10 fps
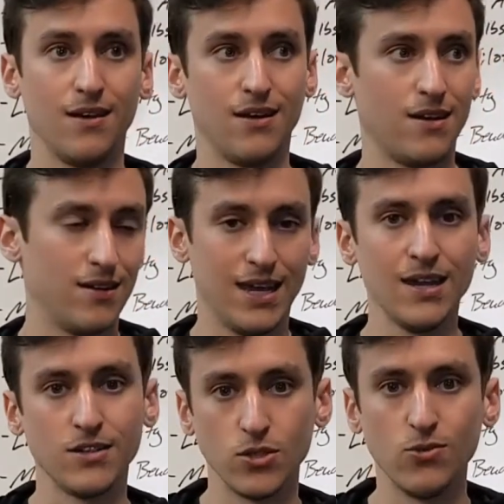I
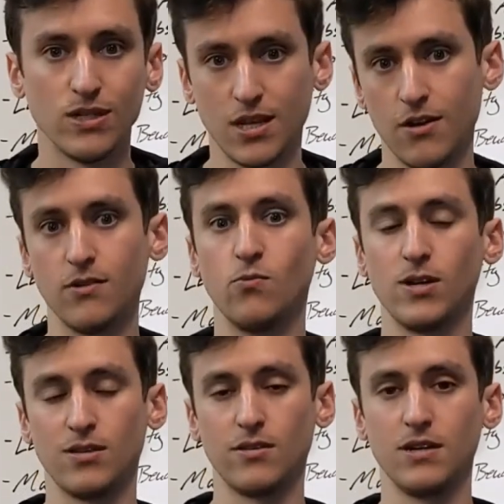can't do a ton
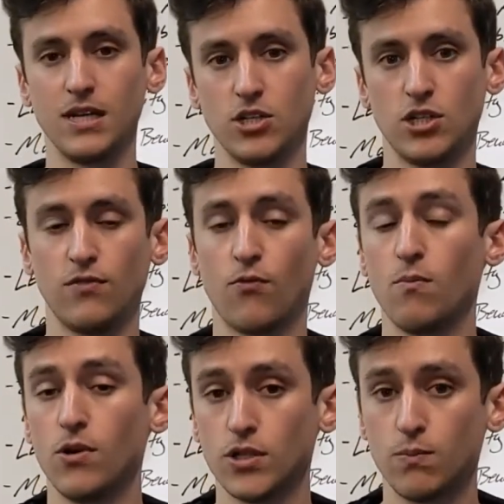with 30 inches for
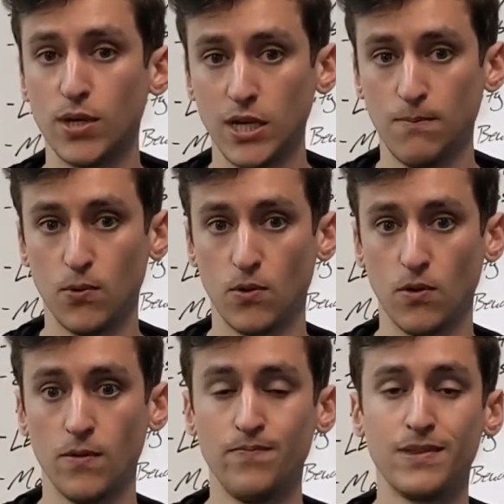most people.